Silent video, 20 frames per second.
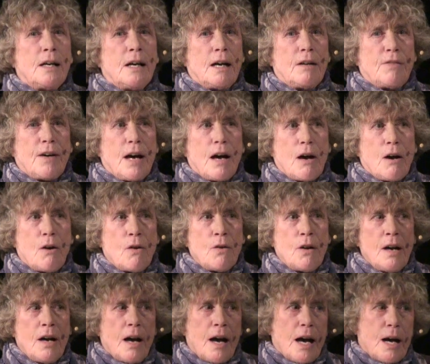of
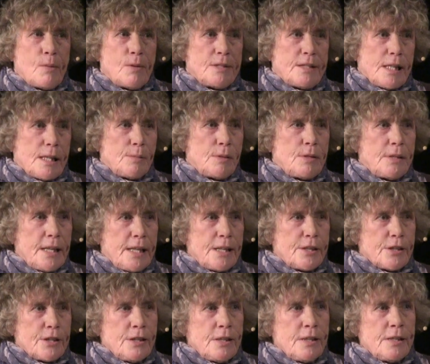how I was able
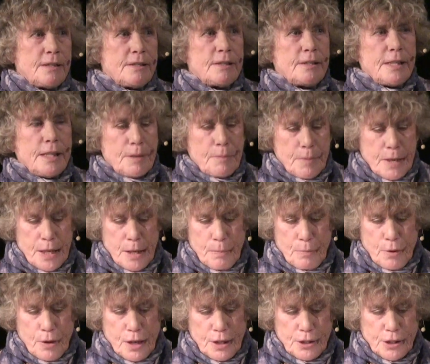later to lead many
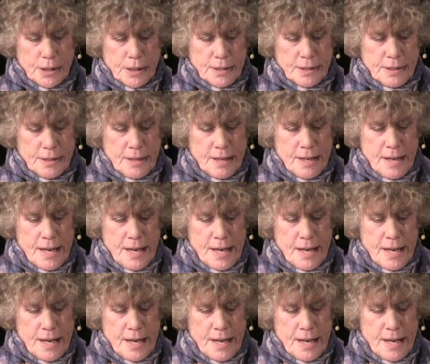projects.